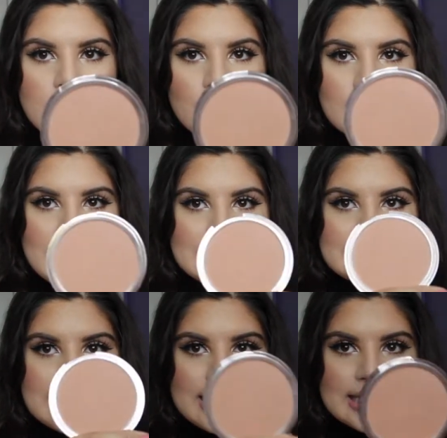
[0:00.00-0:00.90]
Look
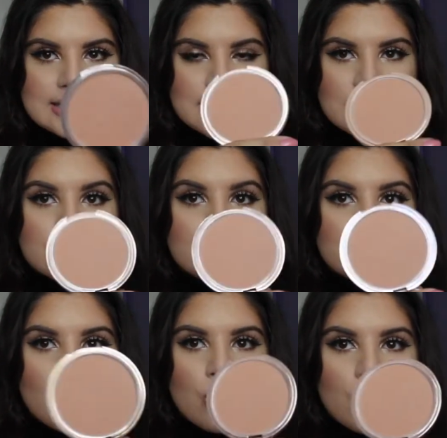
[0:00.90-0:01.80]
at that. That is
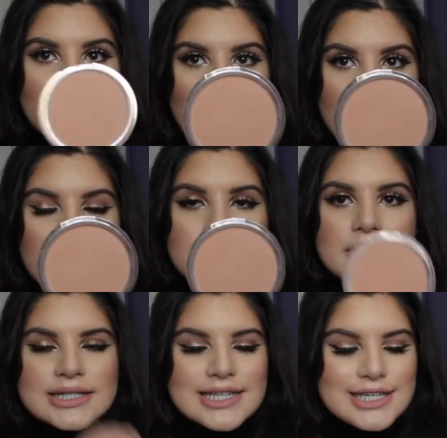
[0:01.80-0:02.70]
so warm.
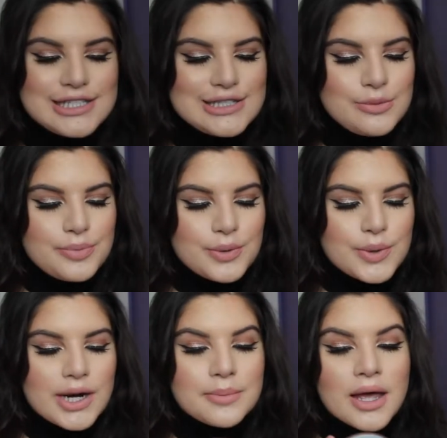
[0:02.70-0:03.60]
It's like super
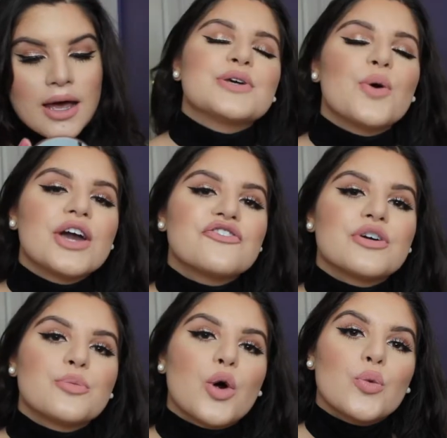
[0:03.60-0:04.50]
warm. I've been going
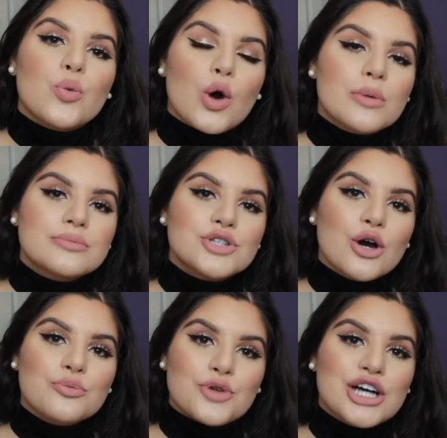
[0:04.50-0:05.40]
for more warm
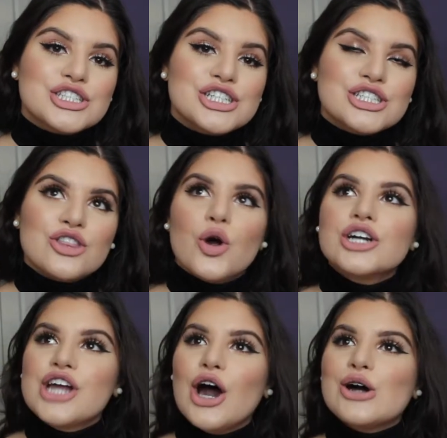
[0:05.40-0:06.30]
tone bronzers.
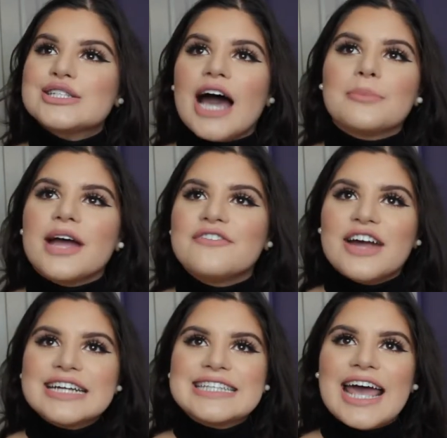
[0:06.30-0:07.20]
Lord knows I'm not
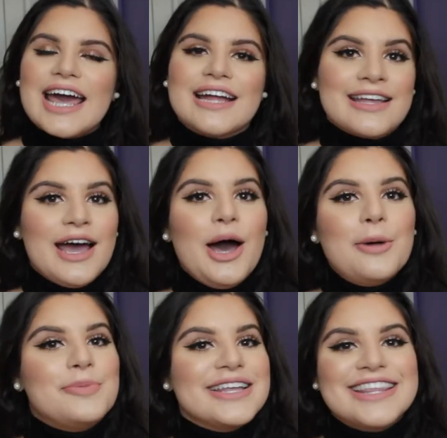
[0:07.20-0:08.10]
very tan,
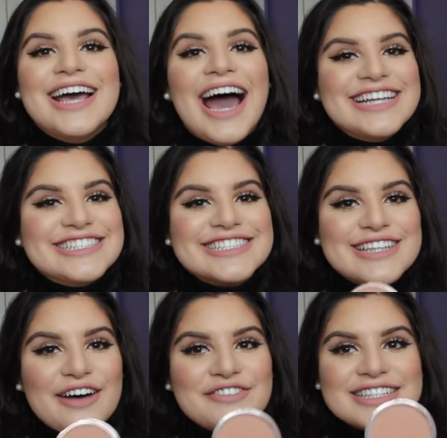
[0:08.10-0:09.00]
but I just
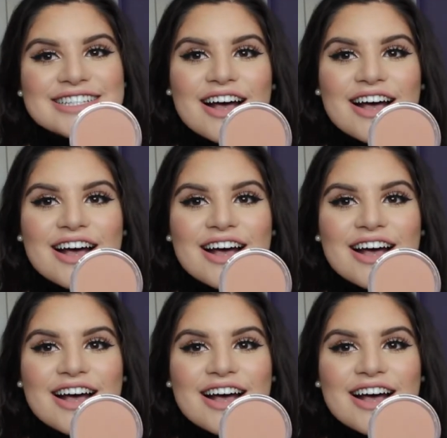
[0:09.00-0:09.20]
love this